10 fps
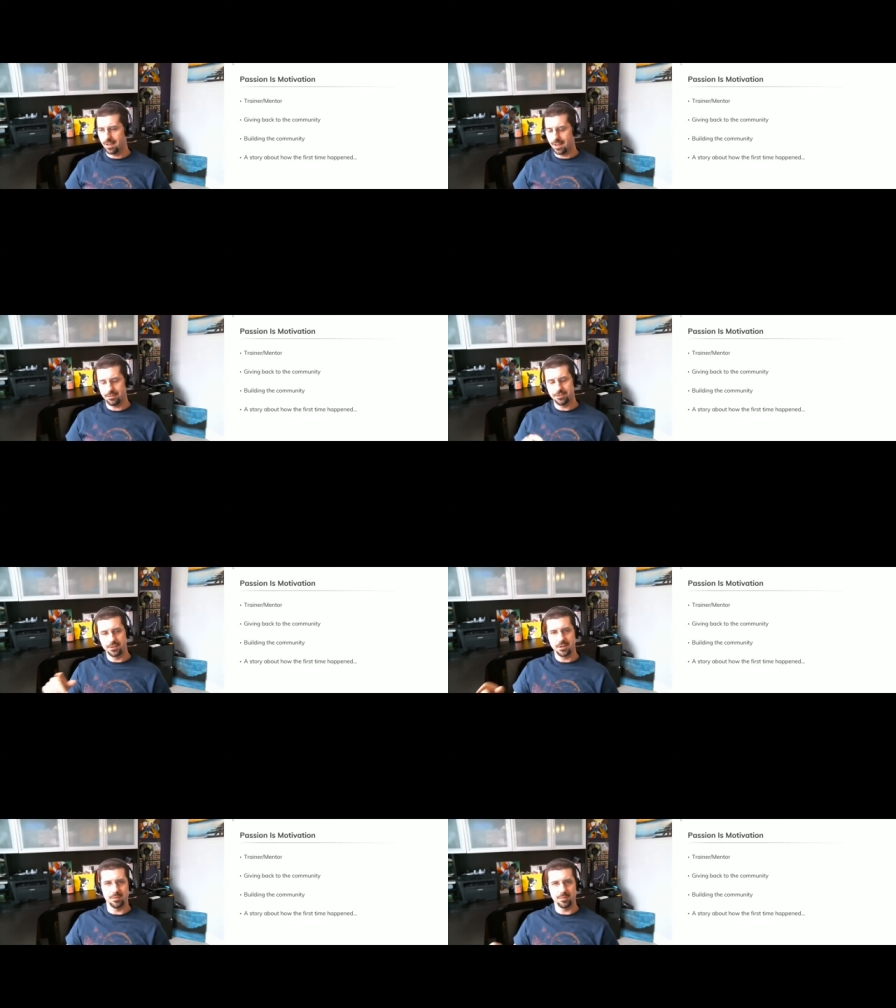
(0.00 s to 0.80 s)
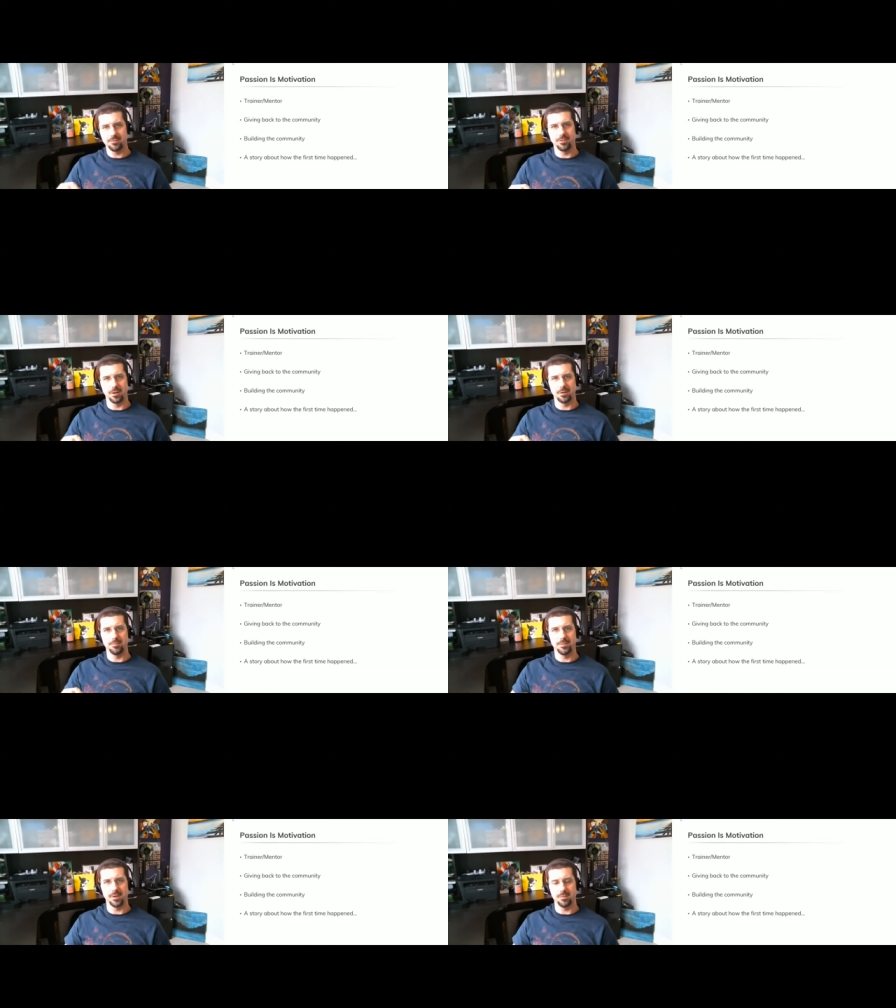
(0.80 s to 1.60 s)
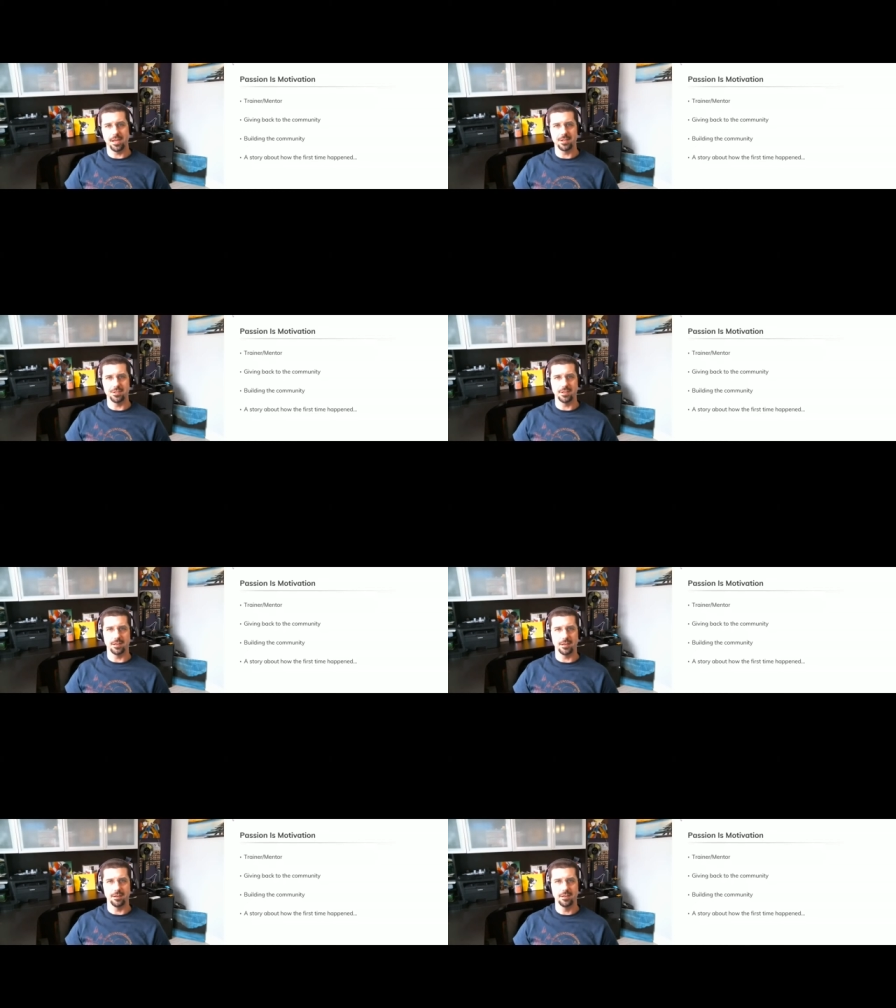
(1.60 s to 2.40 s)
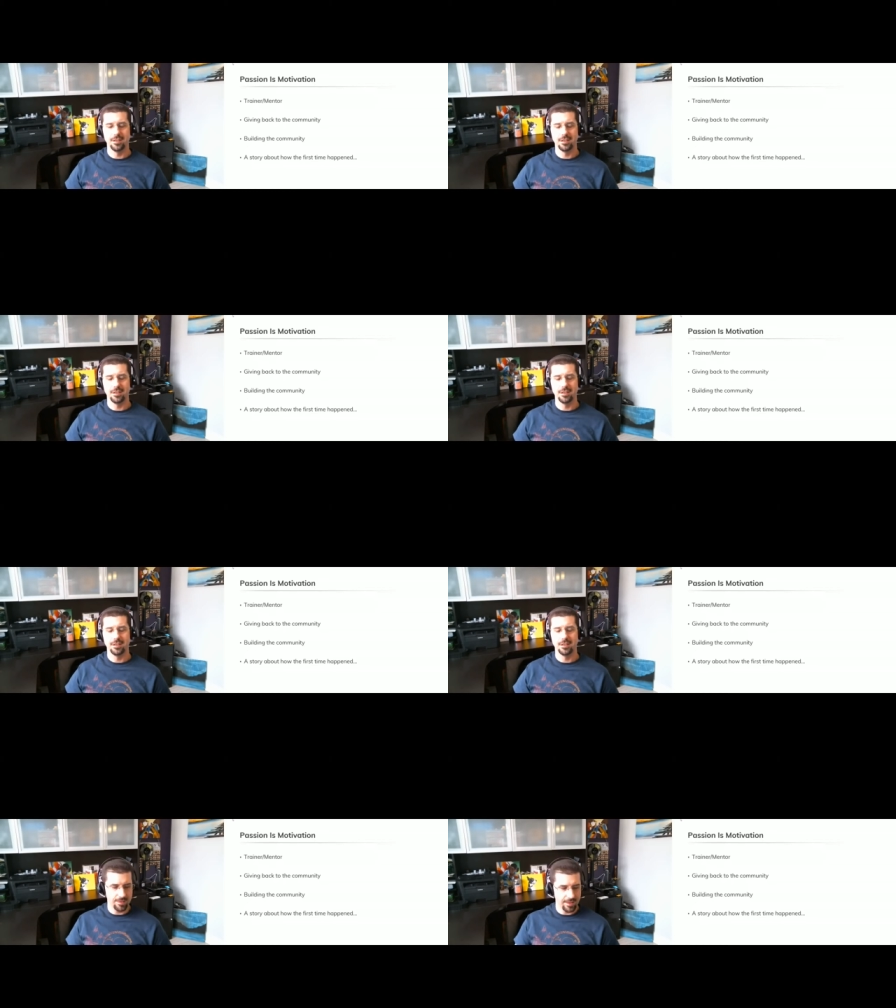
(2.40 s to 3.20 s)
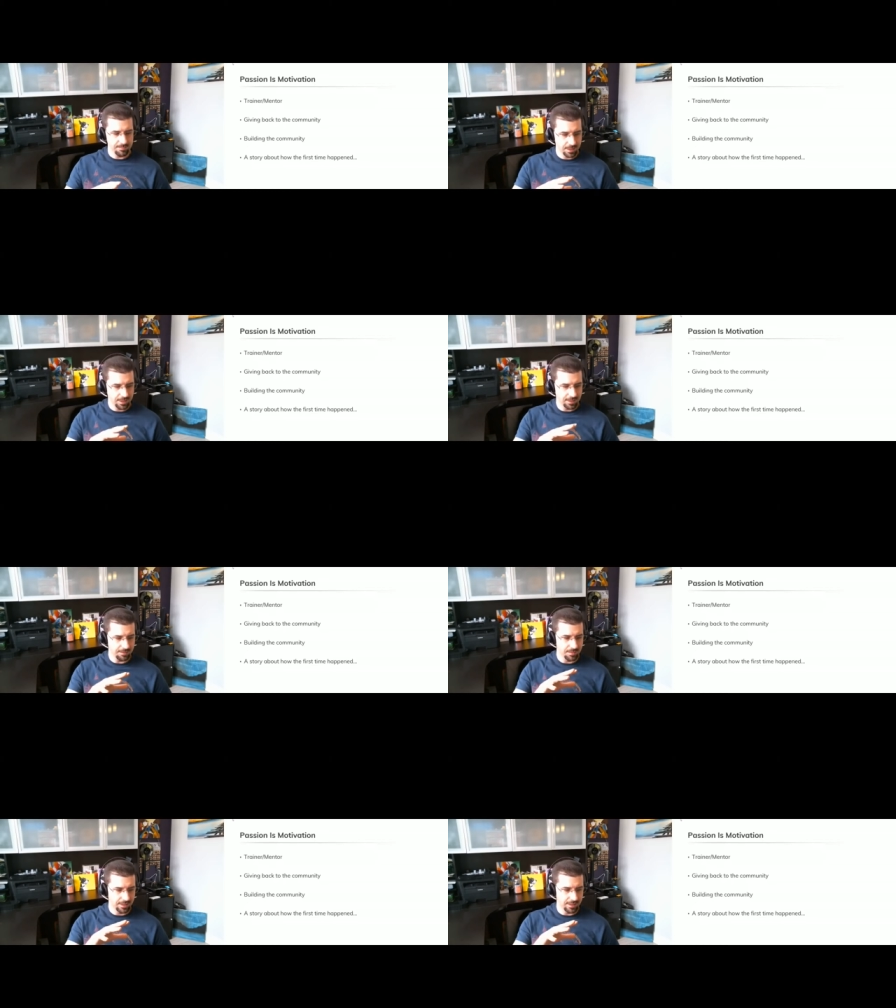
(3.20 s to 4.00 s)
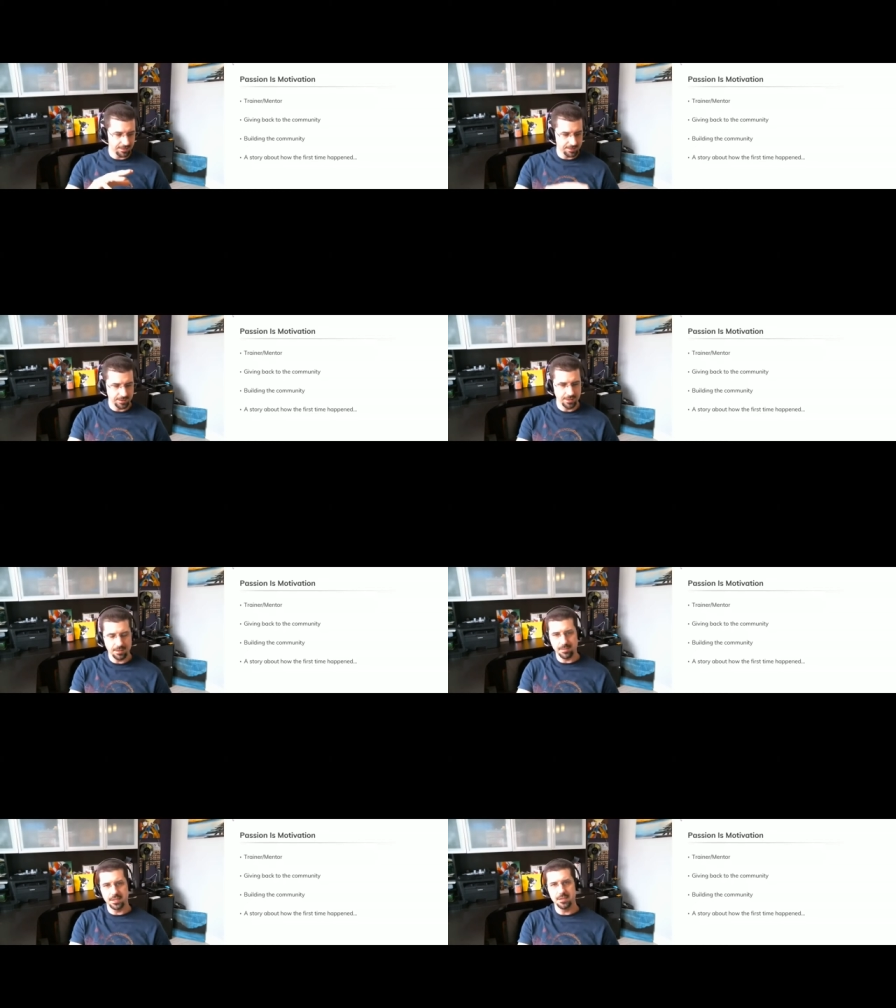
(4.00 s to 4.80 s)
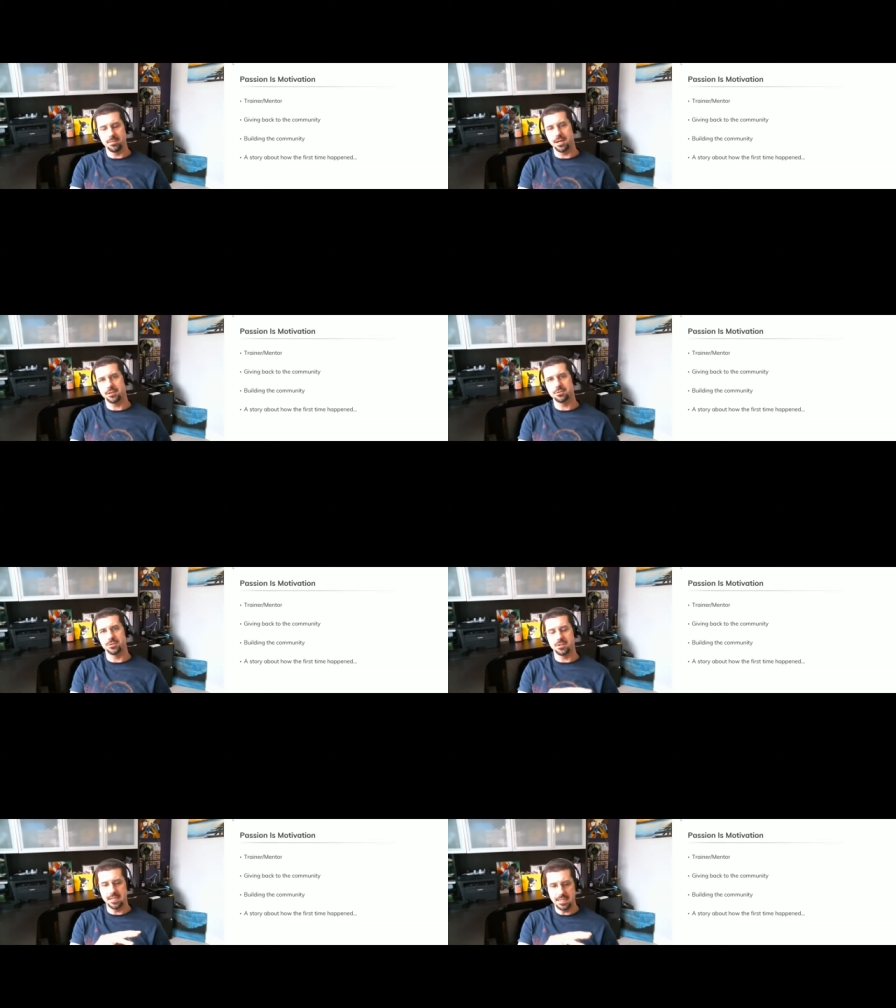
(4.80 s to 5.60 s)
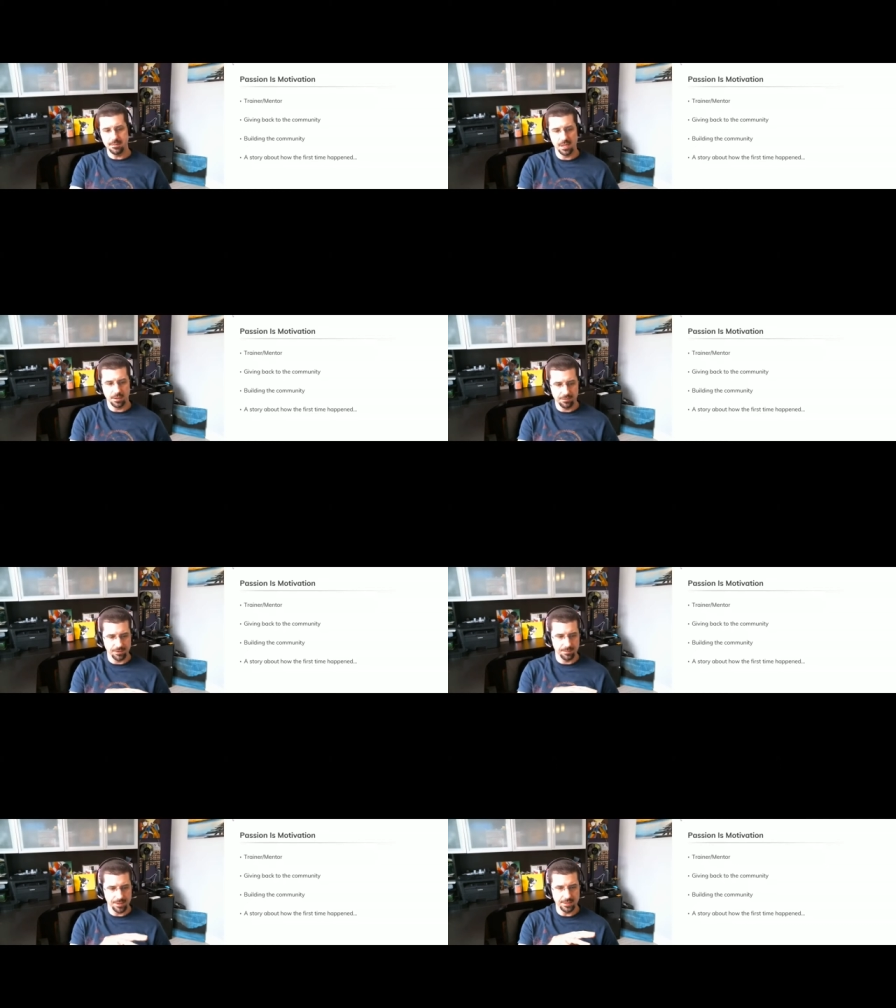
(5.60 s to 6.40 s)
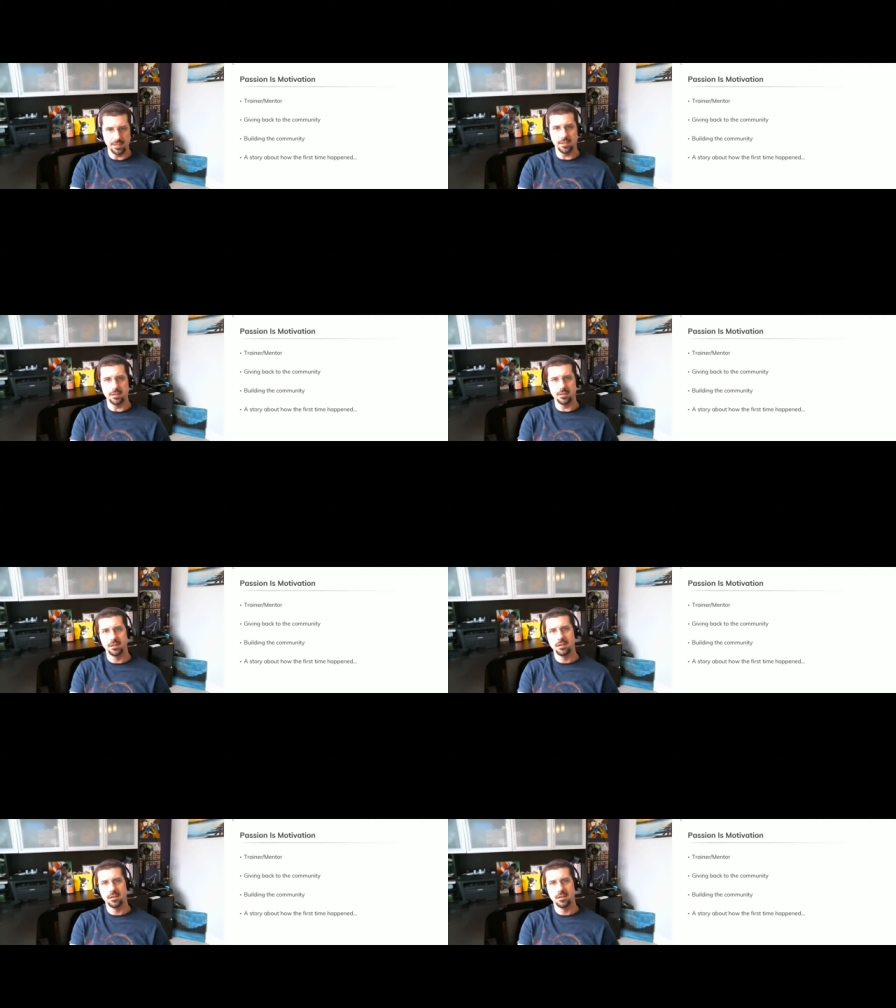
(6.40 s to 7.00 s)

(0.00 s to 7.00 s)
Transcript: after coming from ApacheCon and on that Monday, Monday sitting in my inbox was an email from the dean